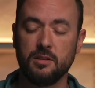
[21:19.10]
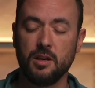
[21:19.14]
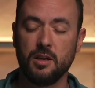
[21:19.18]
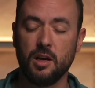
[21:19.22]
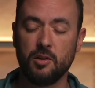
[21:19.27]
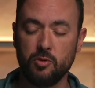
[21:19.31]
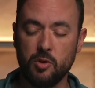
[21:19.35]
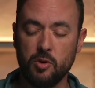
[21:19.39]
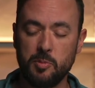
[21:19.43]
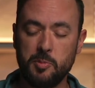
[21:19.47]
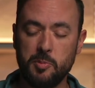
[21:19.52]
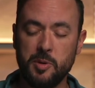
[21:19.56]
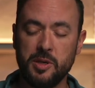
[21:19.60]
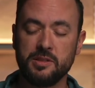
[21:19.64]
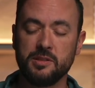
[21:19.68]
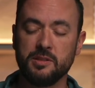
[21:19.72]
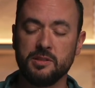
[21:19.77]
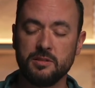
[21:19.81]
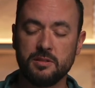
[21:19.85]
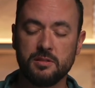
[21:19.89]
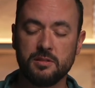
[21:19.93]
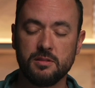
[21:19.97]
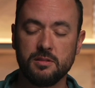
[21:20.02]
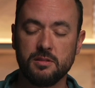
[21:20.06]
of
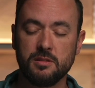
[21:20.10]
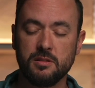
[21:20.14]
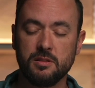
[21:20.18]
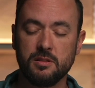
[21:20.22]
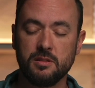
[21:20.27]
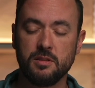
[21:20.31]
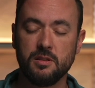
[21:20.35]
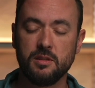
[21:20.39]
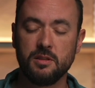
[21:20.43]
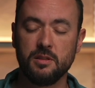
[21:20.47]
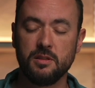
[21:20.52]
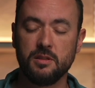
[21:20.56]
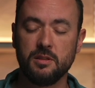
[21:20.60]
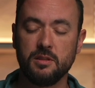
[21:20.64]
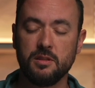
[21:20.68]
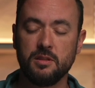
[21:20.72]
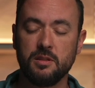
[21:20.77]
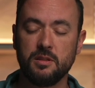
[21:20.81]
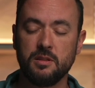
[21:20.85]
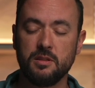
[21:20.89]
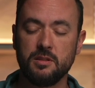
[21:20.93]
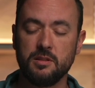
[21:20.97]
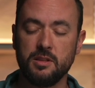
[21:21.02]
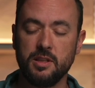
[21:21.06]
repentance
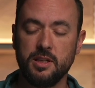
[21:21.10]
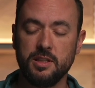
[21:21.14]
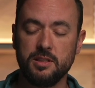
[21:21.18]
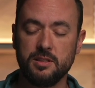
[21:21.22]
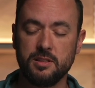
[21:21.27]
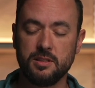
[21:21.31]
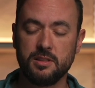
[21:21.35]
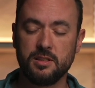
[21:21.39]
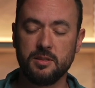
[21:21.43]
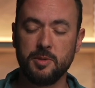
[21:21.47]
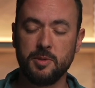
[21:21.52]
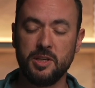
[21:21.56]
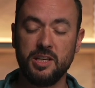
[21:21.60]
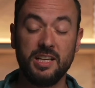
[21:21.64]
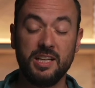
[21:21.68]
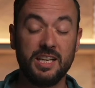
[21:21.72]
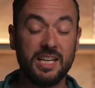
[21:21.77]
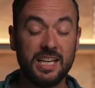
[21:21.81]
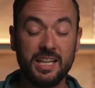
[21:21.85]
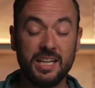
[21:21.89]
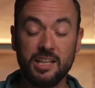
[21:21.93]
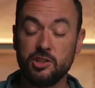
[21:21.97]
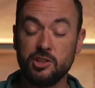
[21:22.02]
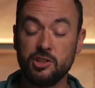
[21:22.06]
that is exhibited in
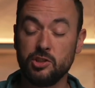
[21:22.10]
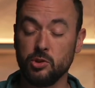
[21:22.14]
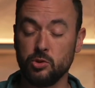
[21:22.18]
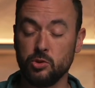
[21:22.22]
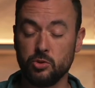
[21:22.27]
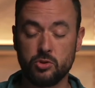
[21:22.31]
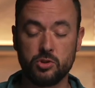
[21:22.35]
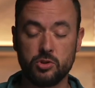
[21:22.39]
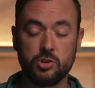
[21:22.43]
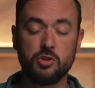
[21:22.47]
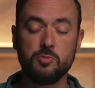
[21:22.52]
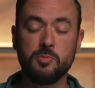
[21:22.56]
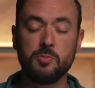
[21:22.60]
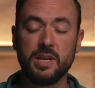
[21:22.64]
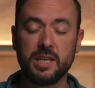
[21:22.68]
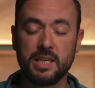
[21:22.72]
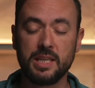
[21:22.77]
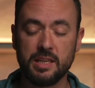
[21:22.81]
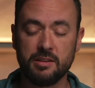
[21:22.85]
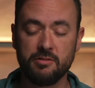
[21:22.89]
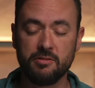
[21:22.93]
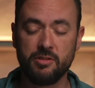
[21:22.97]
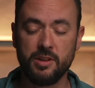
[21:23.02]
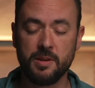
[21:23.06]
any children you may
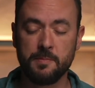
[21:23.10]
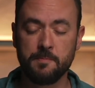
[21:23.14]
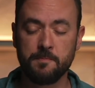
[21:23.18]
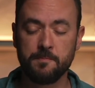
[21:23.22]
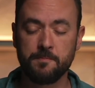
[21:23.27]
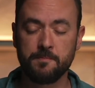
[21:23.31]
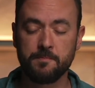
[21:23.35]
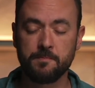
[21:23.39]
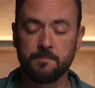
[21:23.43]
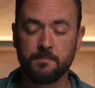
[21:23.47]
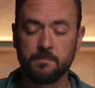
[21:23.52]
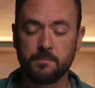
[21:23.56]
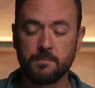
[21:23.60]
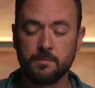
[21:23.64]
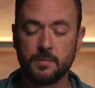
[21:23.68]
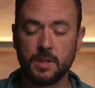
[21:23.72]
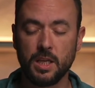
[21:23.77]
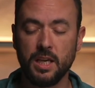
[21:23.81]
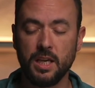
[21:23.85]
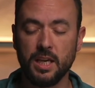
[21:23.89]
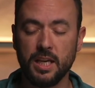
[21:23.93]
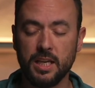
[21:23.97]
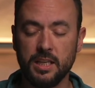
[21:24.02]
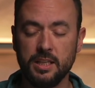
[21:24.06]
give them,
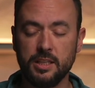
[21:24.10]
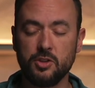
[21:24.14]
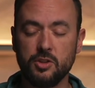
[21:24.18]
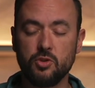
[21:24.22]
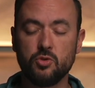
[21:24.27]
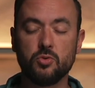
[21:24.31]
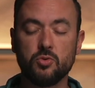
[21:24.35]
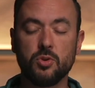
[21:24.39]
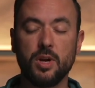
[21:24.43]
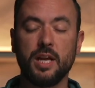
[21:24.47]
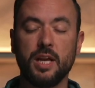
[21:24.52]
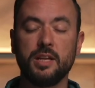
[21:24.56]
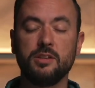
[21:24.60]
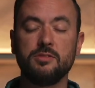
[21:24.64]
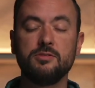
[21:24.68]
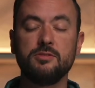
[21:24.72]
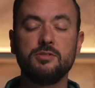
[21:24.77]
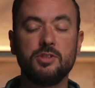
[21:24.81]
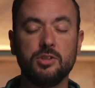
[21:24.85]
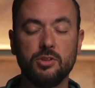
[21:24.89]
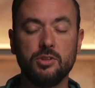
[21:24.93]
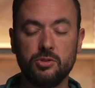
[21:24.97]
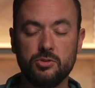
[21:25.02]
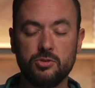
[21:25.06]
any
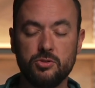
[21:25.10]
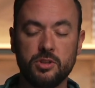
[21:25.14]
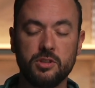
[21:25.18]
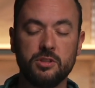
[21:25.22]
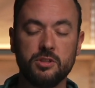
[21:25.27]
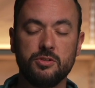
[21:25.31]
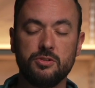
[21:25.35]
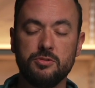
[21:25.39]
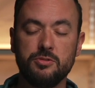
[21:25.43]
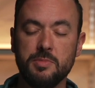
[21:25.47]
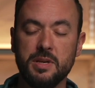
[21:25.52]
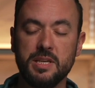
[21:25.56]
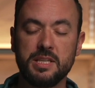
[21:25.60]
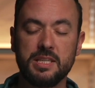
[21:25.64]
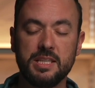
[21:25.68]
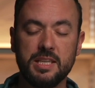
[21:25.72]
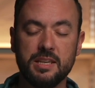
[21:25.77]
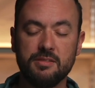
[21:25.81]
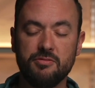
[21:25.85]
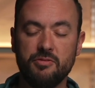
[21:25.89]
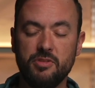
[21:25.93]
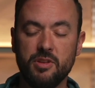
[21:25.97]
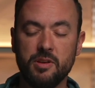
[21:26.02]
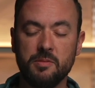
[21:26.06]
grandchildren you may
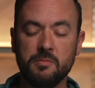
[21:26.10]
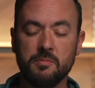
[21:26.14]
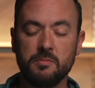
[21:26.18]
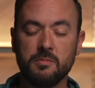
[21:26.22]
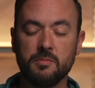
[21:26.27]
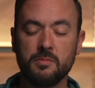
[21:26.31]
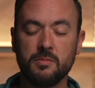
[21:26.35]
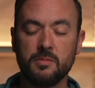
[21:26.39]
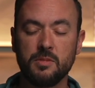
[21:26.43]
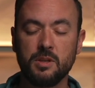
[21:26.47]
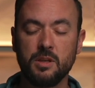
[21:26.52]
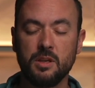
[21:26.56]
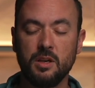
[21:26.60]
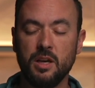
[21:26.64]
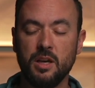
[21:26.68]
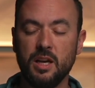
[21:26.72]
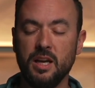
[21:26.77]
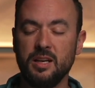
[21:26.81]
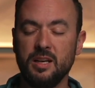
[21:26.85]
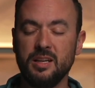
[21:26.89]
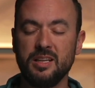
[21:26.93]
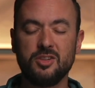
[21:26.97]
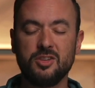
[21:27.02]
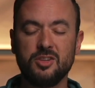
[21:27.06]
give them,
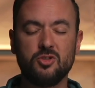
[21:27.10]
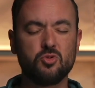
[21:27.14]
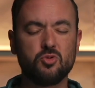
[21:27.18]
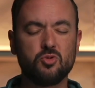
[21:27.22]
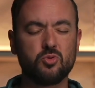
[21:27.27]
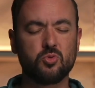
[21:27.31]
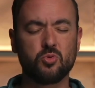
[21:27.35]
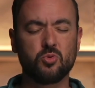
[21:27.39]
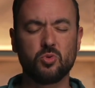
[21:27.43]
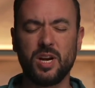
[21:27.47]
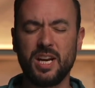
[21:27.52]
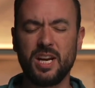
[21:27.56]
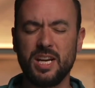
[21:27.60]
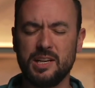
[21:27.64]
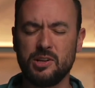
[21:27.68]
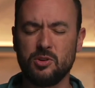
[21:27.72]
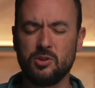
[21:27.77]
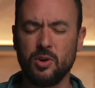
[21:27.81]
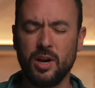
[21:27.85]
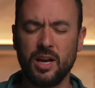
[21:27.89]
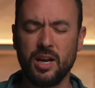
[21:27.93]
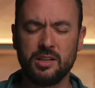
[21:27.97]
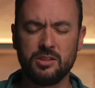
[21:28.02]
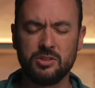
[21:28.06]
any
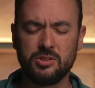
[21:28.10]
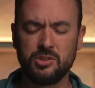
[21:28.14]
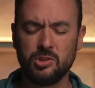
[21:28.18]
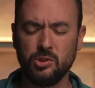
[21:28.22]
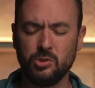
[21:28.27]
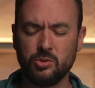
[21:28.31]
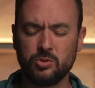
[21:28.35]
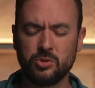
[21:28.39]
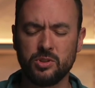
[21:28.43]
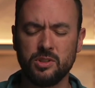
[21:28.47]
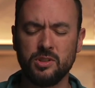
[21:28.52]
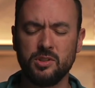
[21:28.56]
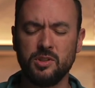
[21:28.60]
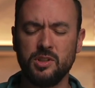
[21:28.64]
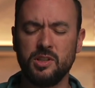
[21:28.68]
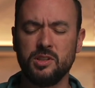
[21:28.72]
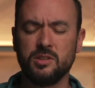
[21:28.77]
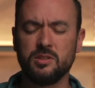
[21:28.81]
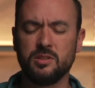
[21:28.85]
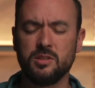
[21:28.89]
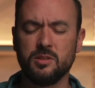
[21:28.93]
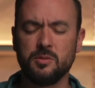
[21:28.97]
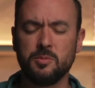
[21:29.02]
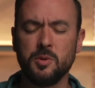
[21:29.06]
great-grandchildren. It
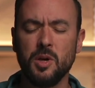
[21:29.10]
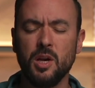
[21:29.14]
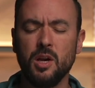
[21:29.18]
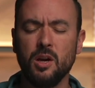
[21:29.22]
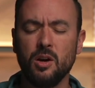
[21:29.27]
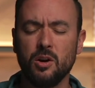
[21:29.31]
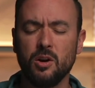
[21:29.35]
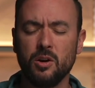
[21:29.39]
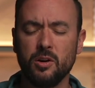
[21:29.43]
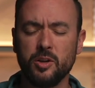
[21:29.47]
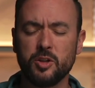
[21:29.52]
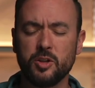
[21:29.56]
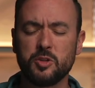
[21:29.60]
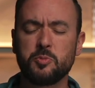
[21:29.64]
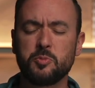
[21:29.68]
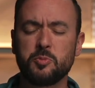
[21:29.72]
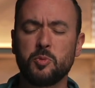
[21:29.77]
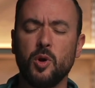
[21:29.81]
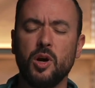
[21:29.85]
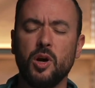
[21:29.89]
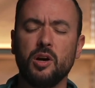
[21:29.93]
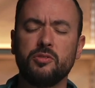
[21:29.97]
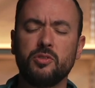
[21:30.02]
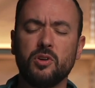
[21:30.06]
is the earnest
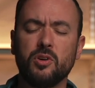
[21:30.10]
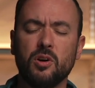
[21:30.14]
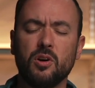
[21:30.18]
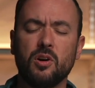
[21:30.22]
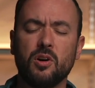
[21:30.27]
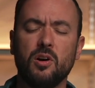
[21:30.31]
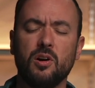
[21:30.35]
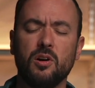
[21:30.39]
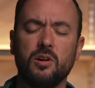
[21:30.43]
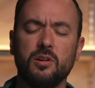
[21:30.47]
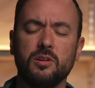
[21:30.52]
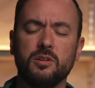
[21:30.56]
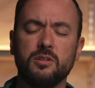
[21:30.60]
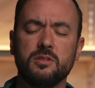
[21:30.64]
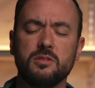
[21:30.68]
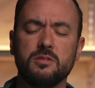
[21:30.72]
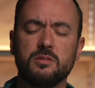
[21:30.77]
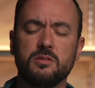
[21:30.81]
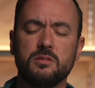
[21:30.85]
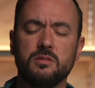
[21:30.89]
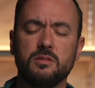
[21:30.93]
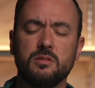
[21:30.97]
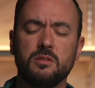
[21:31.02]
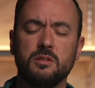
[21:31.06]
prayer of our hearts
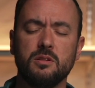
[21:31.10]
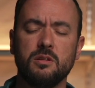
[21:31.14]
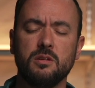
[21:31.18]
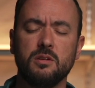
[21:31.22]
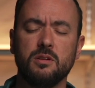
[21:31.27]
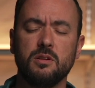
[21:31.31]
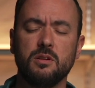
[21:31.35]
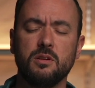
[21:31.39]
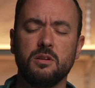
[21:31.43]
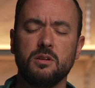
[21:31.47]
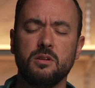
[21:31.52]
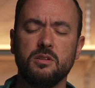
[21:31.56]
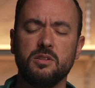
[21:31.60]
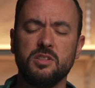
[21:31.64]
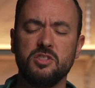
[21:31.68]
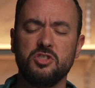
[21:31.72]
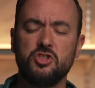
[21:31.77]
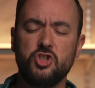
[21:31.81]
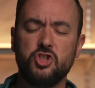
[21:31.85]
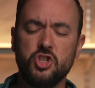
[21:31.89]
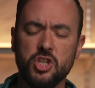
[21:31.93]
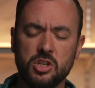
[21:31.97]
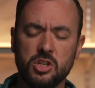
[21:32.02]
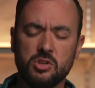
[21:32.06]
that
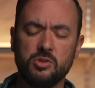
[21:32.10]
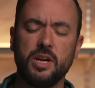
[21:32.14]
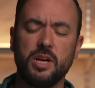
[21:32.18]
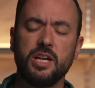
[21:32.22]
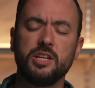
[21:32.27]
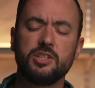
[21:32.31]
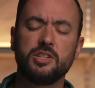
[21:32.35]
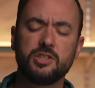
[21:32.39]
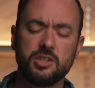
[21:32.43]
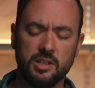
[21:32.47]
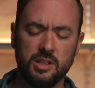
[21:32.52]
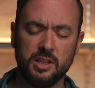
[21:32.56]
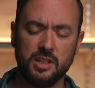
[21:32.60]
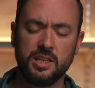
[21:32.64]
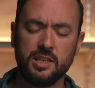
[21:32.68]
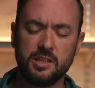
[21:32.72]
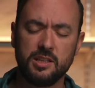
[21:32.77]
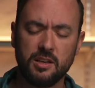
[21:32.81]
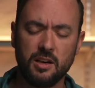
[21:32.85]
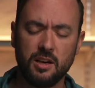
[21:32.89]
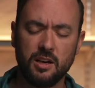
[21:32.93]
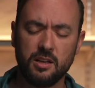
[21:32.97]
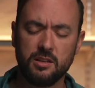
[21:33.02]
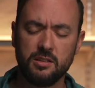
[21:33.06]
generationally,
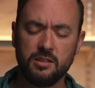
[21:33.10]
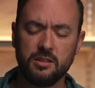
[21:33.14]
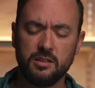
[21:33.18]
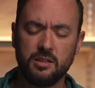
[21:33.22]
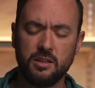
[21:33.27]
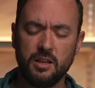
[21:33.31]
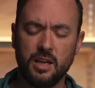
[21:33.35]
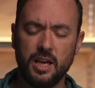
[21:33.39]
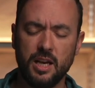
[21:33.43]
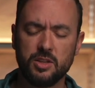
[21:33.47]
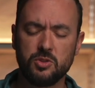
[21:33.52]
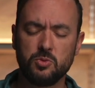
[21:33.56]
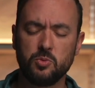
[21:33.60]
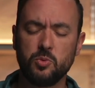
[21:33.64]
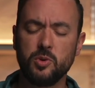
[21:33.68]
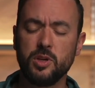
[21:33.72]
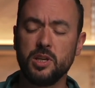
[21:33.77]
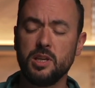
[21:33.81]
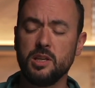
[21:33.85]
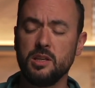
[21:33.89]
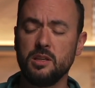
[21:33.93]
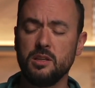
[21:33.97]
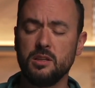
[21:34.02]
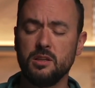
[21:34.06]
God, as
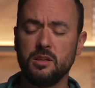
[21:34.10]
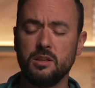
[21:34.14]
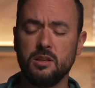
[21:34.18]
we